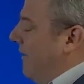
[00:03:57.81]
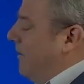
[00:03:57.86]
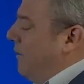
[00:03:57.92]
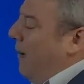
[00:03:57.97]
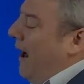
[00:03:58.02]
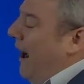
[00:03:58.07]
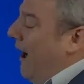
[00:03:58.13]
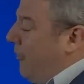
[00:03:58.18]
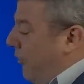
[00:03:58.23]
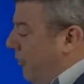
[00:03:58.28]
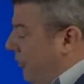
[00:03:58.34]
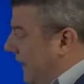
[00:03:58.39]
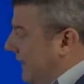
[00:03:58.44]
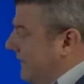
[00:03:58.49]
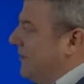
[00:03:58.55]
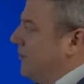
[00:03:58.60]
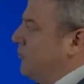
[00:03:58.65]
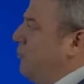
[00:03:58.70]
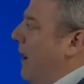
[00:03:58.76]
There were other
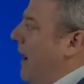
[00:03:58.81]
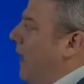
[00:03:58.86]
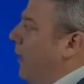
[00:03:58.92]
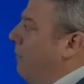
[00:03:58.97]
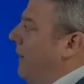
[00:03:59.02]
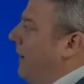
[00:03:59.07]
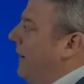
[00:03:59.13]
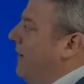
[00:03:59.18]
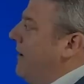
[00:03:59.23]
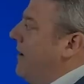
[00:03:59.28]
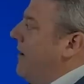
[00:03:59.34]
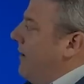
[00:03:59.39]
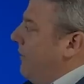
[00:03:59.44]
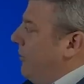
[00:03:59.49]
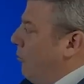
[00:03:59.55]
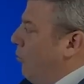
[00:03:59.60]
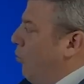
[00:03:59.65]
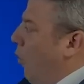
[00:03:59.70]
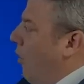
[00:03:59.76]
things as well, but
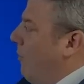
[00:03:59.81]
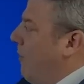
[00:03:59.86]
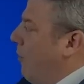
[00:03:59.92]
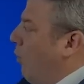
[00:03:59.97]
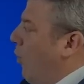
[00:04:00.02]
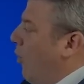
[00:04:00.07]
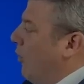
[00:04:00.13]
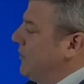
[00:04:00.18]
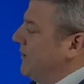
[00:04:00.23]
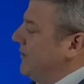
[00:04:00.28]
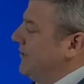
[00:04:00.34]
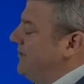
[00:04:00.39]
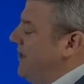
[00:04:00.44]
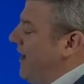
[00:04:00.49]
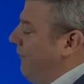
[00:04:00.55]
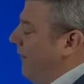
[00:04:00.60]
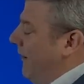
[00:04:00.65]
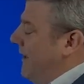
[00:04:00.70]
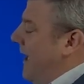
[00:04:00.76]
the warmer waters
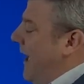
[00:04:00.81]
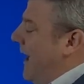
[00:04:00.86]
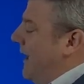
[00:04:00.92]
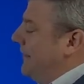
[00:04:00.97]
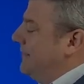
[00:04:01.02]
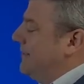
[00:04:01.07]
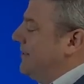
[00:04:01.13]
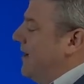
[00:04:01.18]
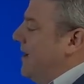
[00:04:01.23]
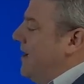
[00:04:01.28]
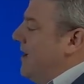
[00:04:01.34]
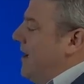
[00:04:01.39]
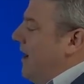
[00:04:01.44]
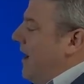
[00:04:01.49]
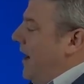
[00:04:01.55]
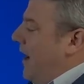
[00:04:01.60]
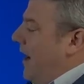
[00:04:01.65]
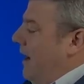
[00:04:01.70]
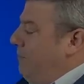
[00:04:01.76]
definitely has
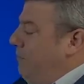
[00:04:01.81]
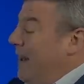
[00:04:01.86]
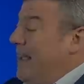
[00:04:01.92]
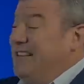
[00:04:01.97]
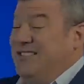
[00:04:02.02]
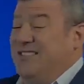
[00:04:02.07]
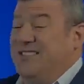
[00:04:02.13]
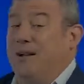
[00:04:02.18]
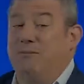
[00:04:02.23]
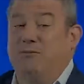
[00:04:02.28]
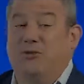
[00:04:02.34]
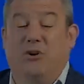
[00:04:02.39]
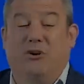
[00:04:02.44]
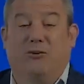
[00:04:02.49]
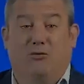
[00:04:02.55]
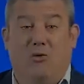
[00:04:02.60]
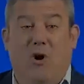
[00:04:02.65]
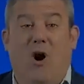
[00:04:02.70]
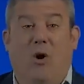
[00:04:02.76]
plays some sort
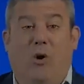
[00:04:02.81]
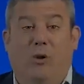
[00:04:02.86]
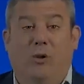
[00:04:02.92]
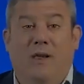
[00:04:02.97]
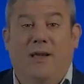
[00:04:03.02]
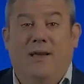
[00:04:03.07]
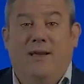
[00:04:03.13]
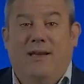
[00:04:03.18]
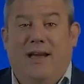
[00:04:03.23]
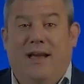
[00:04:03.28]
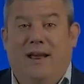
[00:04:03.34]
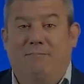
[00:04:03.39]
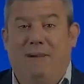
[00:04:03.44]
of role in